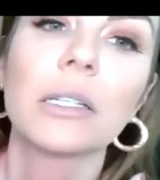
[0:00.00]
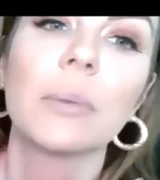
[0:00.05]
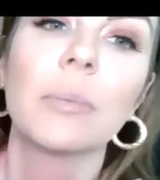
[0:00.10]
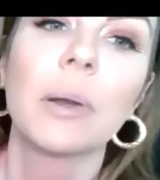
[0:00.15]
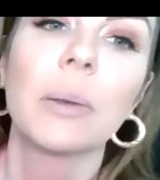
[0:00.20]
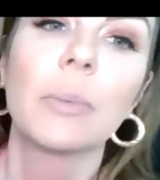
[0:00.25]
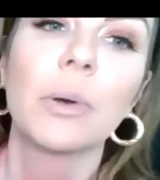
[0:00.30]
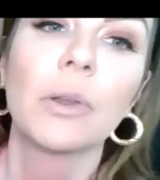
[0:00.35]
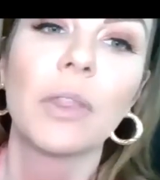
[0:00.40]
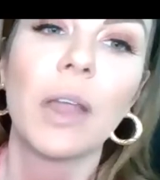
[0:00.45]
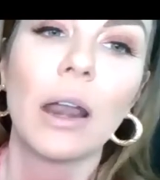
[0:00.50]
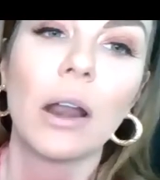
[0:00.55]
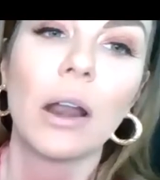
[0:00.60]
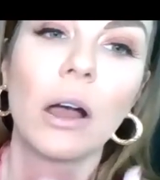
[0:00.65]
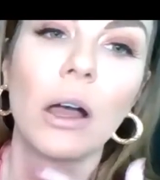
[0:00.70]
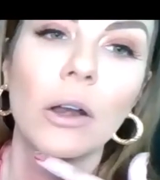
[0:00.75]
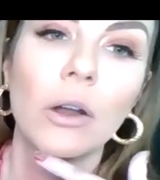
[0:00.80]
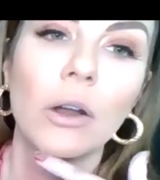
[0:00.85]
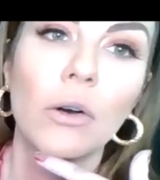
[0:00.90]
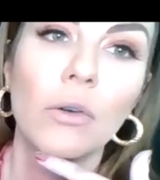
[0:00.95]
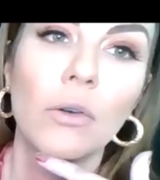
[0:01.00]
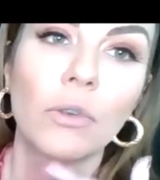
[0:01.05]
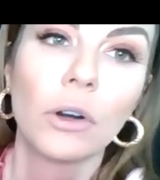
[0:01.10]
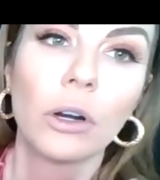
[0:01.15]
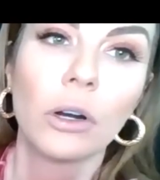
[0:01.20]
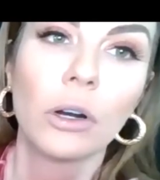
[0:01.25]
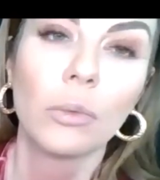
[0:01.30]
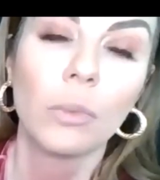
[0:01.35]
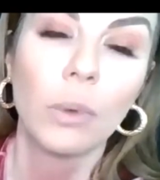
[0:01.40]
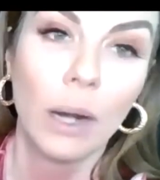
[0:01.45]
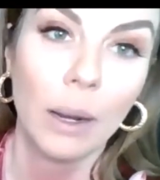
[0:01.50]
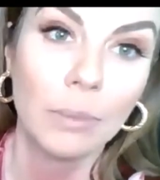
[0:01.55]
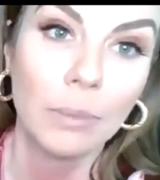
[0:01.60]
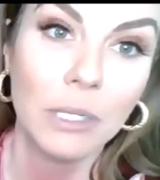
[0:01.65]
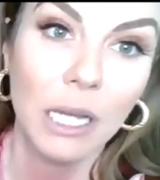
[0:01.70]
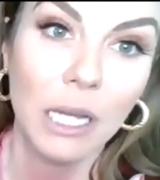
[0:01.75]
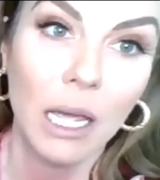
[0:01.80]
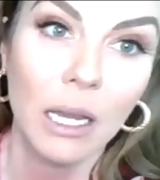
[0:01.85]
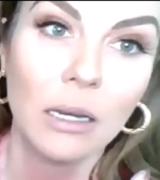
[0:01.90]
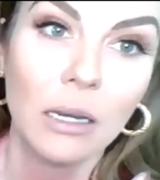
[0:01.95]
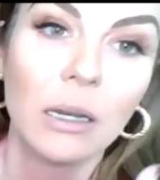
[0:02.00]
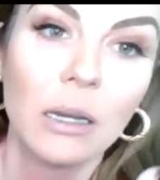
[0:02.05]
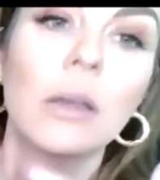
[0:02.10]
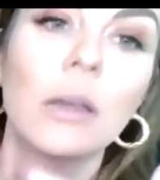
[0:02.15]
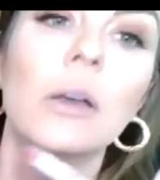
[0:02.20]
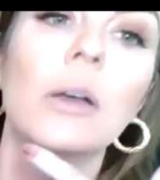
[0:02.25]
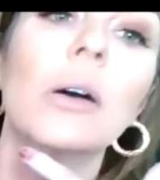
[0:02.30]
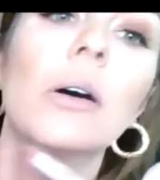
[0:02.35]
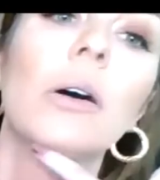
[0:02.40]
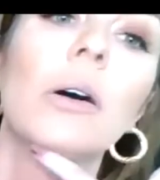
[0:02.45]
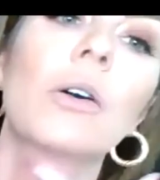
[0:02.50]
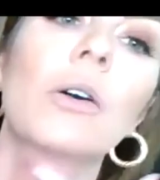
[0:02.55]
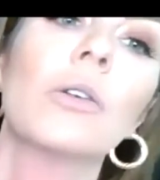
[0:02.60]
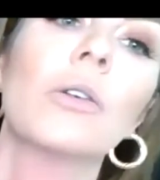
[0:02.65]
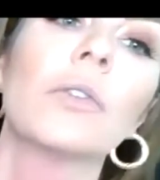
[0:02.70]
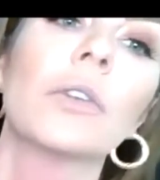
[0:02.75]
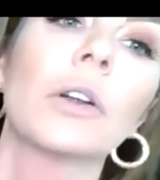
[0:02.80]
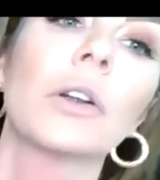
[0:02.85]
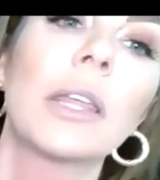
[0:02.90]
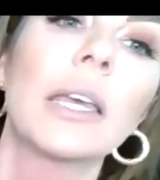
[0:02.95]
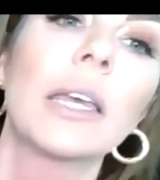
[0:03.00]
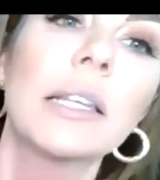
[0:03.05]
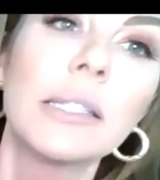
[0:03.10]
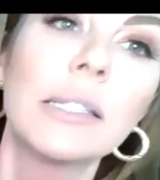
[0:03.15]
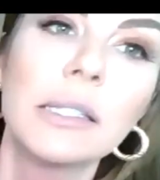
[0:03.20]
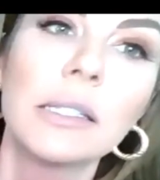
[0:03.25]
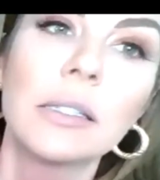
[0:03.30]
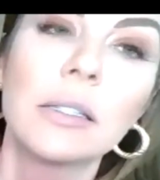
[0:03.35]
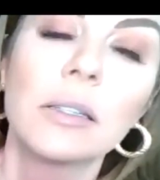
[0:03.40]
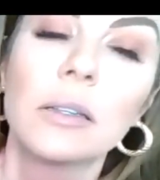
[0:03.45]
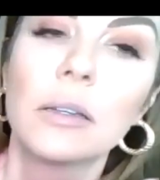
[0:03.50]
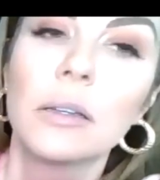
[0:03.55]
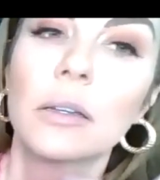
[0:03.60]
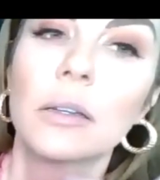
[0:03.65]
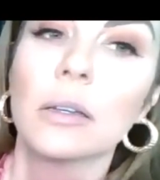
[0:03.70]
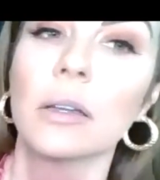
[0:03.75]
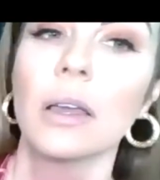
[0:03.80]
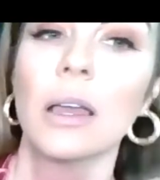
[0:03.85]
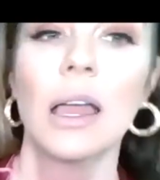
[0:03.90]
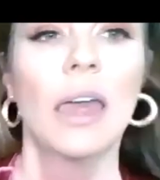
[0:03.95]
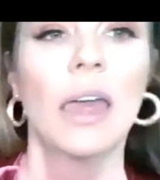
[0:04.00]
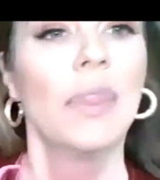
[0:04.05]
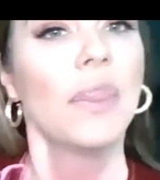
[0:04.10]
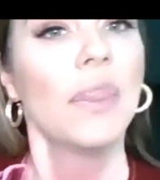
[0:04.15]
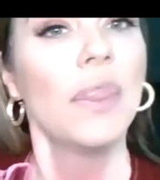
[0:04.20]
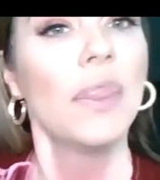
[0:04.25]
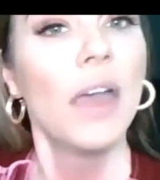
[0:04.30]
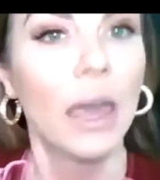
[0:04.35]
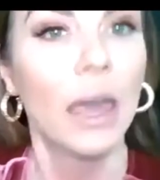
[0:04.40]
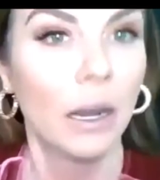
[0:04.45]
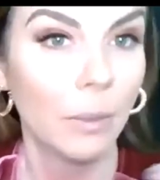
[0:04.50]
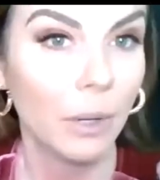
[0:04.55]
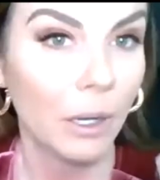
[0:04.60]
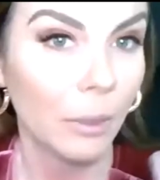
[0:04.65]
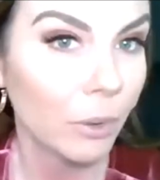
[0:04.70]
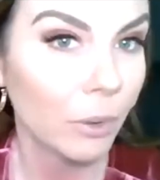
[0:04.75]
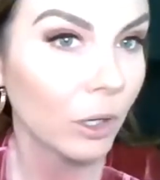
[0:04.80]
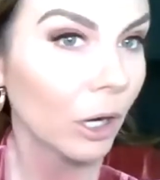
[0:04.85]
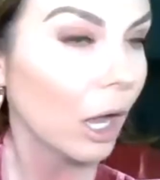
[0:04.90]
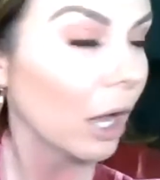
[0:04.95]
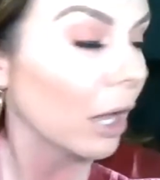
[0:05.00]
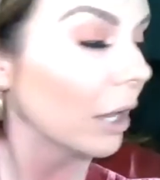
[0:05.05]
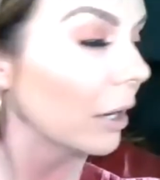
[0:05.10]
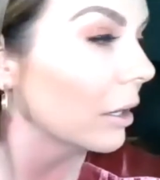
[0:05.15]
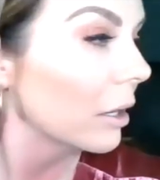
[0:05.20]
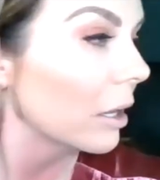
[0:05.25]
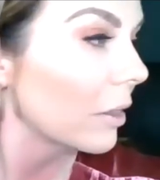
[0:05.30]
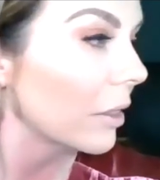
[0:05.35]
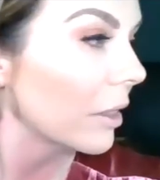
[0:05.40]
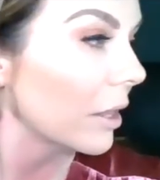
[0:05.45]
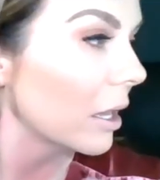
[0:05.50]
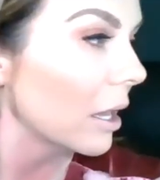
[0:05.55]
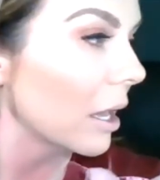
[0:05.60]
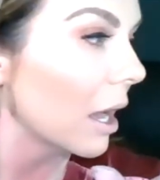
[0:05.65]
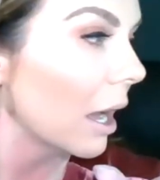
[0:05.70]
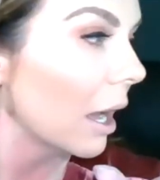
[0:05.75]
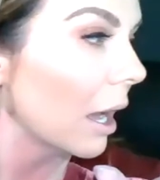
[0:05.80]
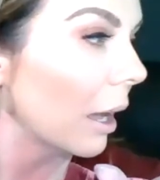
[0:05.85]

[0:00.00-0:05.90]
I'm going to put that on over, when I'm done, over this, and then I'm going to put on the